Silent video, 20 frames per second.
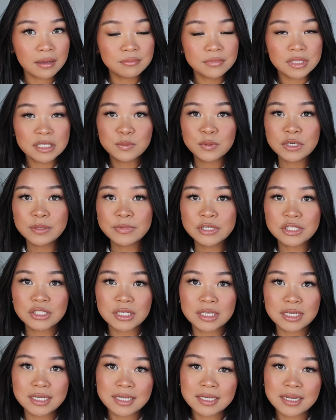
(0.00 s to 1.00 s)
yeah, that's pretty much
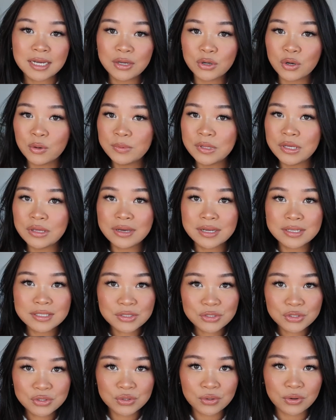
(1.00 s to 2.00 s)
it. I hope that you guys
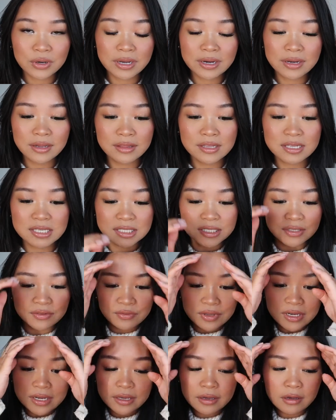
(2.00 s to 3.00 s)
enjoyed this
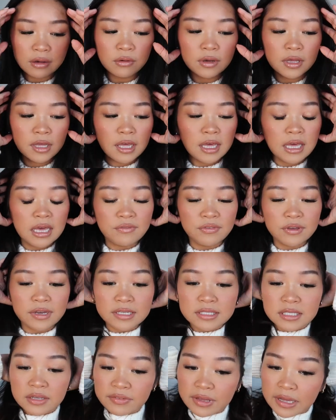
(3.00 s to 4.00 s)
video. If you
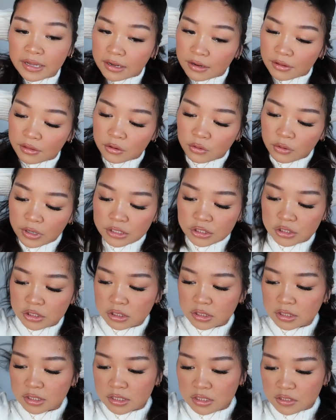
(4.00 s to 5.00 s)
guys have any other
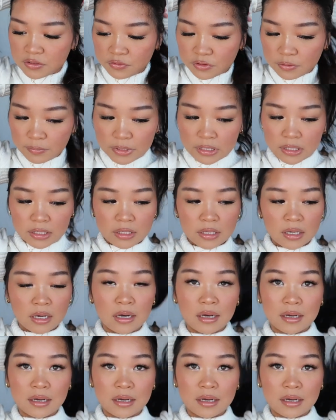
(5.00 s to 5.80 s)
questions for me,